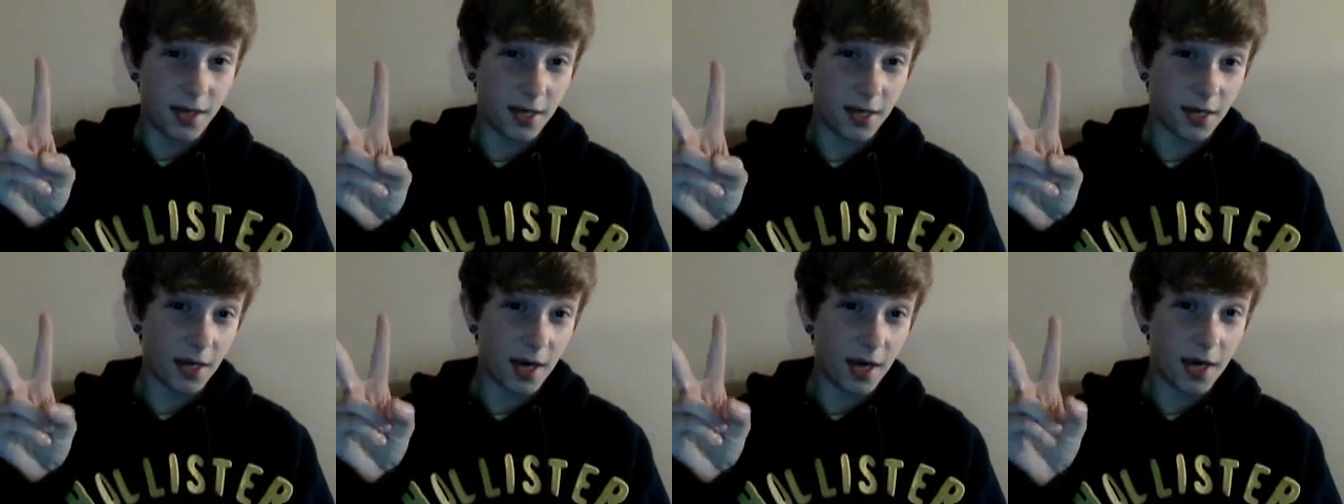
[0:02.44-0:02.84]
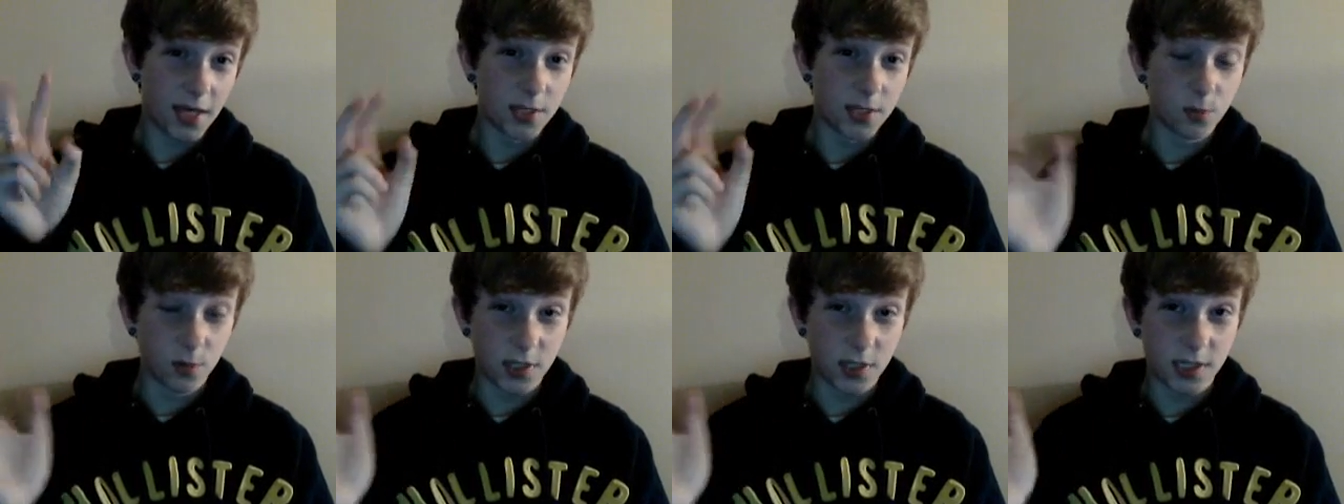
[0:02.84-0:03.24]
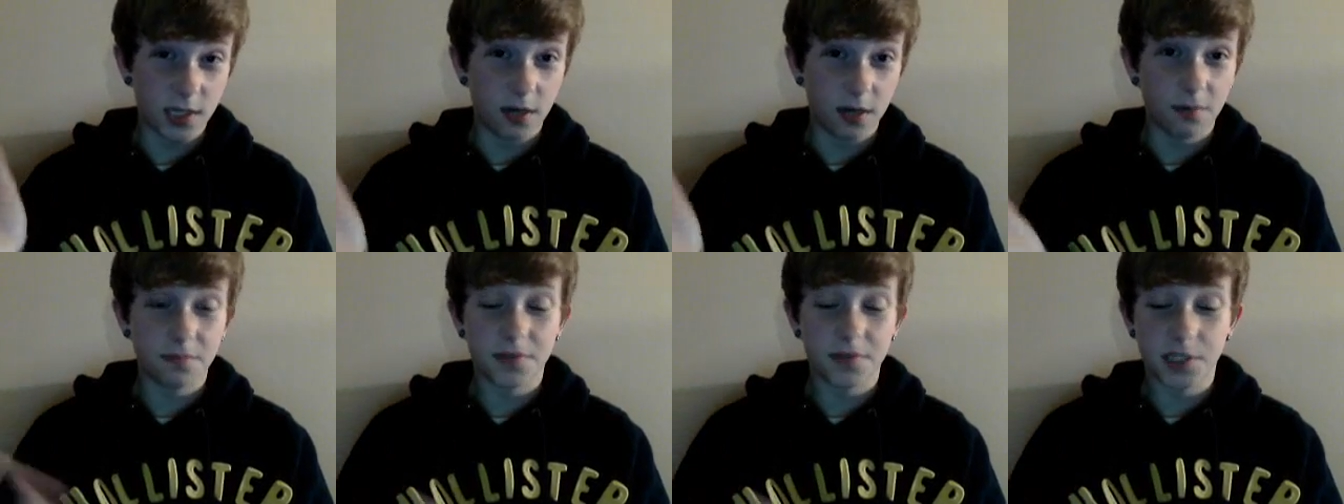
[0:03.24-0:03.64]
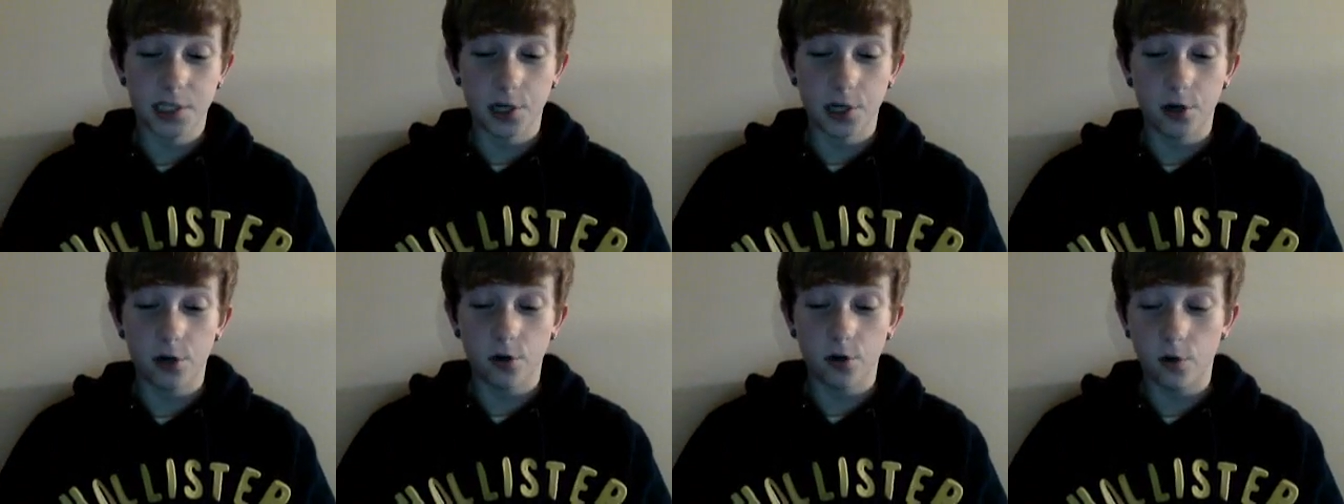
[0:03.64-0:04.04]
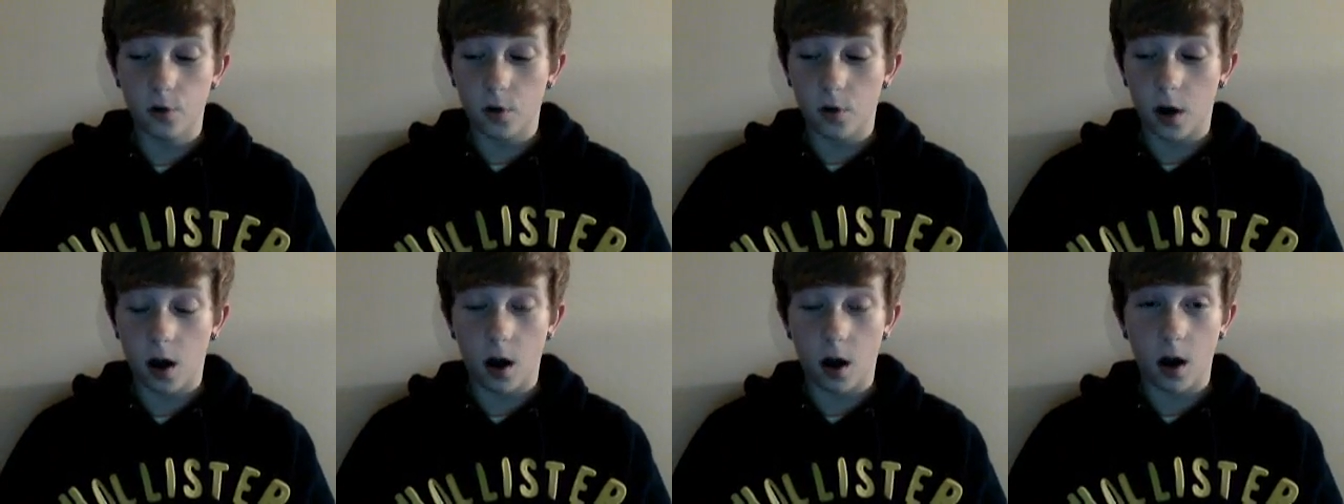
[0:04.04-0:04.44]
Hey guys, what's up?
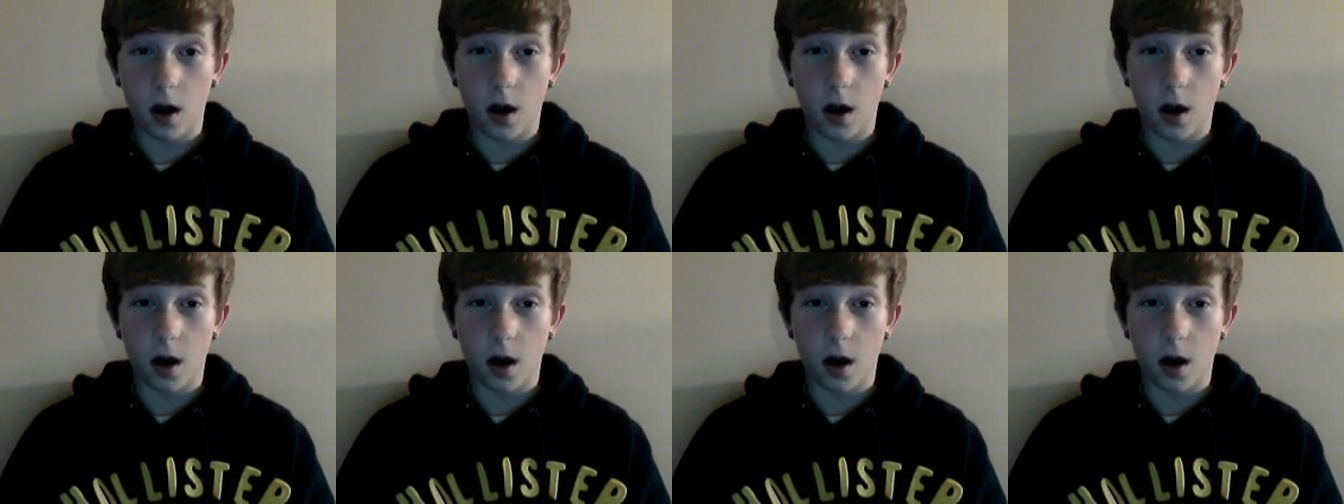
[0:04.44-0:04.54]
So,